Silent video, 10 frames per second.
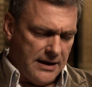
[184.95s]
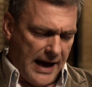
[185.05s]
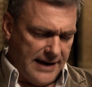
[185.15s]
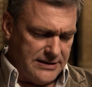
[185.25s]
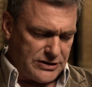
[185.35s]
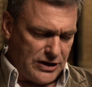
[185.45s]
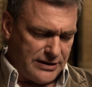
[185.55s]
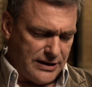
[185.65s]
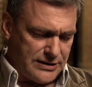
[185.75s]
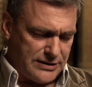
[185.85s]
Alan's
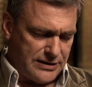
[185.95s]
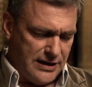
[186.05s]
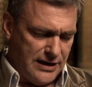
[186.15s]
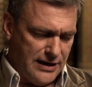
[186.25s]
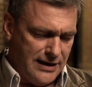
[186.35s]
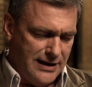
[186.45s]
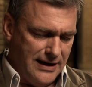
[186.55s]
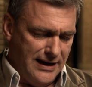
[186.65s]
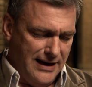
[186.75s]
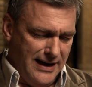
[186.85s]
got this
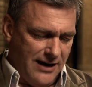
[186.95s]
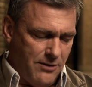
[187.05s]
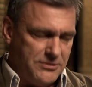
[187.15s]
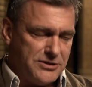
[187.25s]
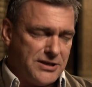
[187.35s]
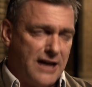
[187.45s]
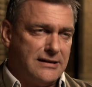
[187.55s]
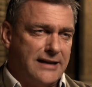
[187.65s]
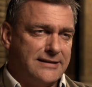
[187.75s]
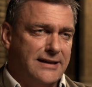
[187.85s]
almost
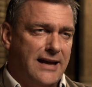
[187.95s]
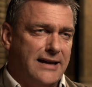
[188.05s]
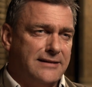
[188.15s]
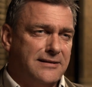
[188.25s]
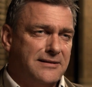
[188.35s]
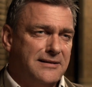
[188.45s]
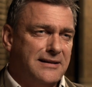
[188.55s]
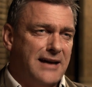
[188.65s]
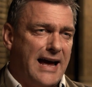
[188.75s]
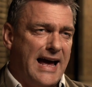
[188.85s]
childlike delight
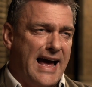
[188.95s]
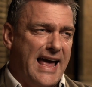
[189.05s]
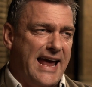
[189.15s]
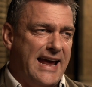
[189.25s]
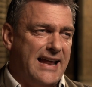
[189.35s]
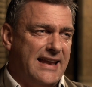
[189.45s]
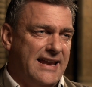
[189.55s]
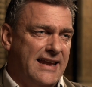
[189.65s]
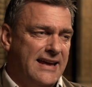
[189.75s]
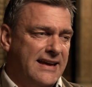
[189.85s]

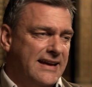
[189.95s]
in